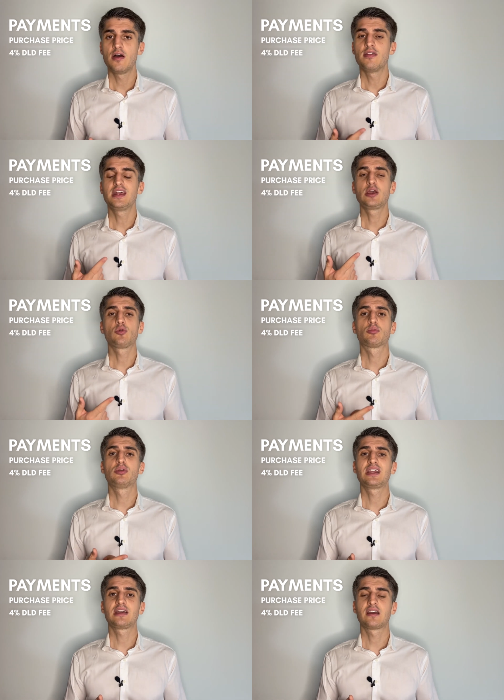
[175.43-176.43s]
Then he will
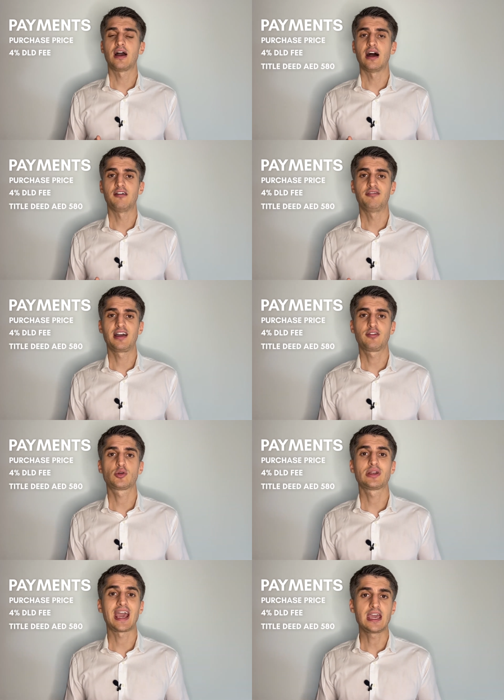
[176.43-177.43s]
bring
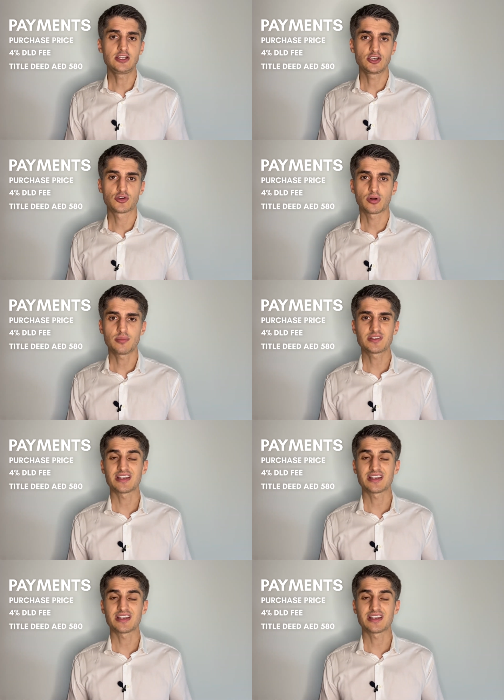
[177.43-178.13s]
580 dirhams